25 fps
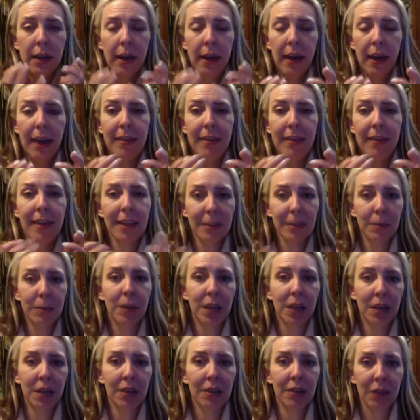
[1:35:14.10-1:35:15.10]
And that's
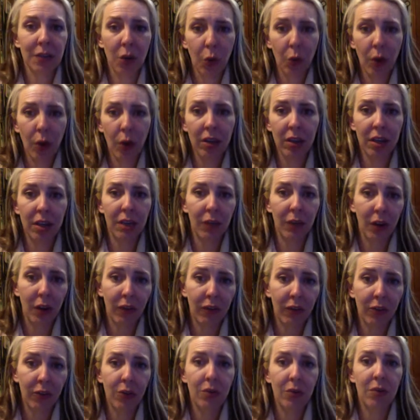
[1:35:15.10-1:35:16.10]
because the quality of our
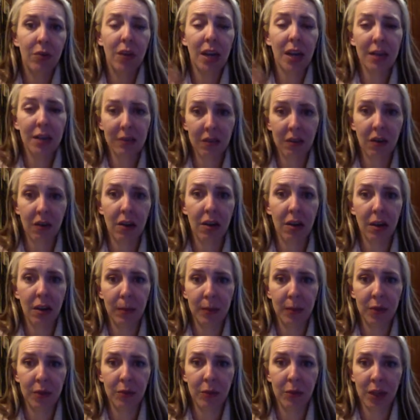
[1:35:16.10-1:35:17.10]
food has gone up
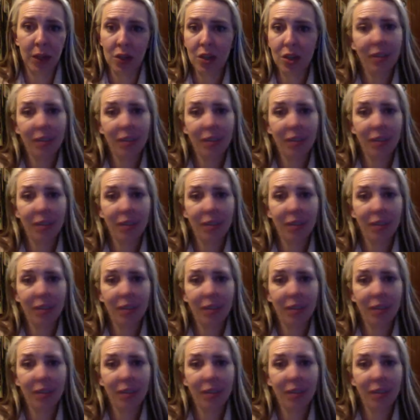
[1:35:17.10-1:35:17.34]
so much.